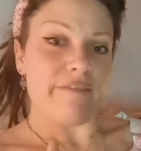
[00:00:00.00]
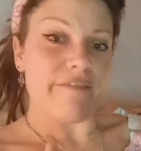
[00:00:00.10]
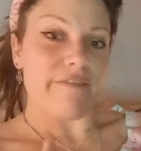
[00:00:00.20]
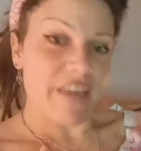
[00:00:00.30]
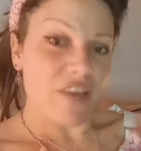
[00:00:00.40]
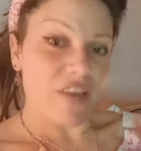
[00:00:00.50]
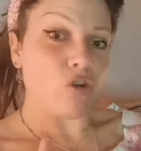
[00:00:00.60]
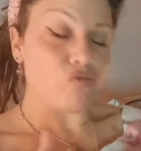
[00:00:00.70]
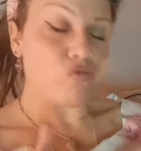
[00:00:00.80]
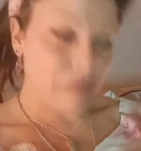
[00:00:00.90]

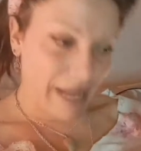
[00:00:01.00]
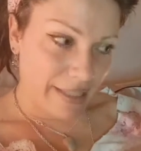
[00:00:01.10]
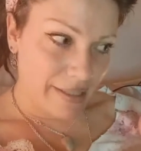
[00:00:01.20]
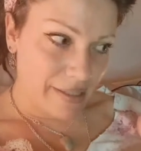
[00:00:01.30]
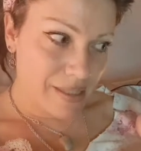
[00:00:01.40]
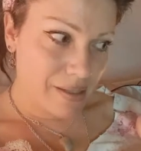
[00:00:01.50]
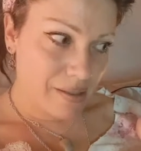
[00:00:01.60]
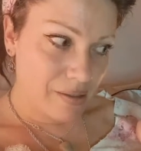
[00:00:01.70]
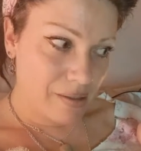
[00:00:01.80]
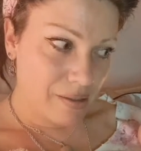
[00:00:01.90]
feel right?
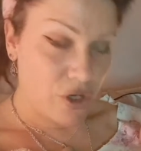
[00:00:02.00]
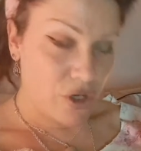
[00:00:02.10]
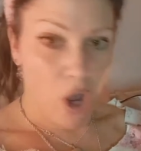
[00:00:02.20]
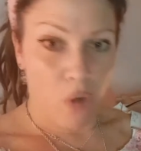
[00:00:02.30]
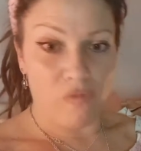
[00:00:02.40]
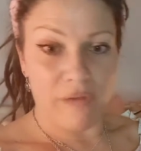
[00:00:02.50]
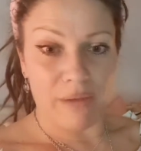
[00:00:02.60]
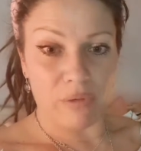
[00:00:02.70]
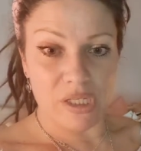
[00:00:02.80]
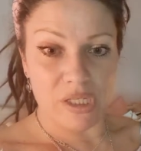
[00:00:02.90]
No, right.
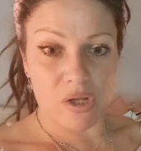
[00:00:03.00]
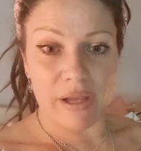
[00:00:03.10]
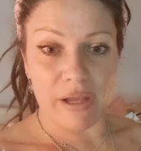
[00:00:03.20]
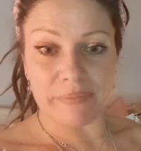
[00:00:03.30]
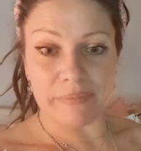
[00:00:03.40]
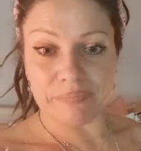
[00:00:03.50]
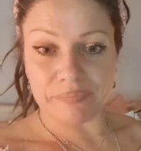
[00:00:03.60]
Well, it's not right.